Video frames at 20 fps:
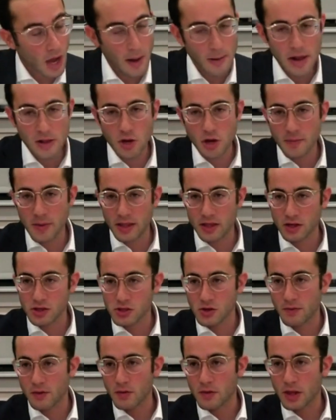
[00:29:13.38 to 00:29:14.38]
I'm not talking about like
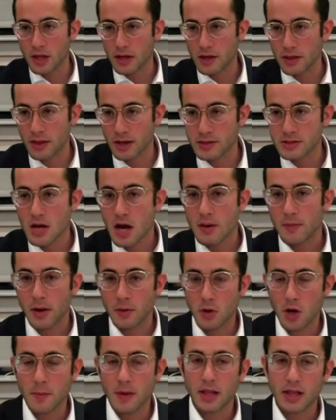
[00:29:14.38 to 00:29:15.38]
super related things. But I'm
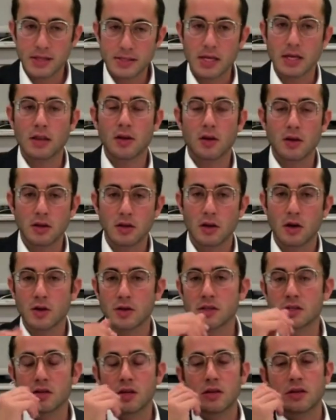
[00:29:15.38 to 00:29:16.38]
talking about, let's
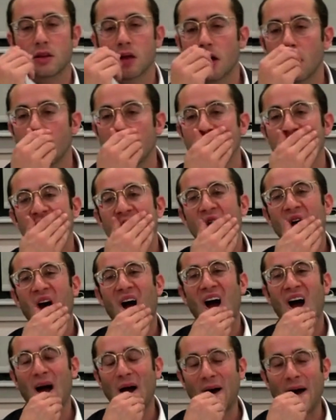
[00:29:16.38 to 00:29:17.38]
say
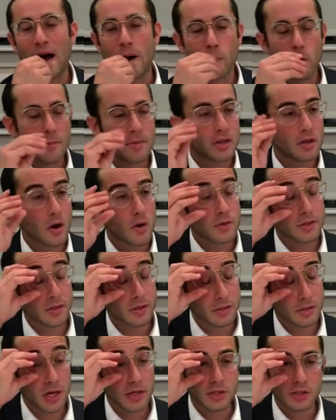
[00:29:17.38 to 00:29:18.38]
a woman goes
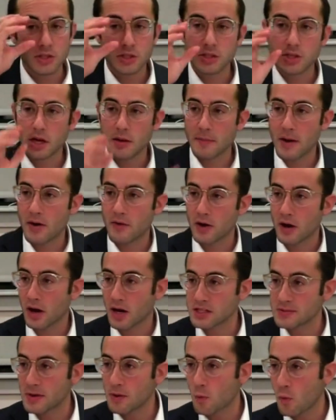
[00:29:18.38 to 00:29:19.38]
and decides that she's going to marry a
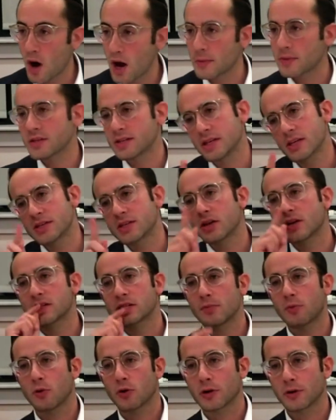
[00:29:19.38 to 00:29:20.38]
husband. Why? Because he's going to
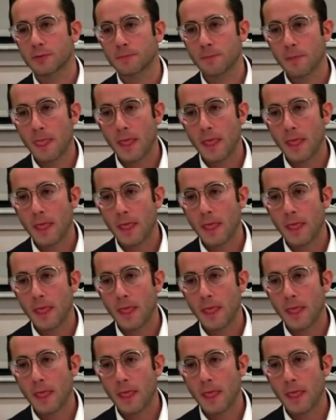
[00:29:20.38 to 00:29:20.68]
support her.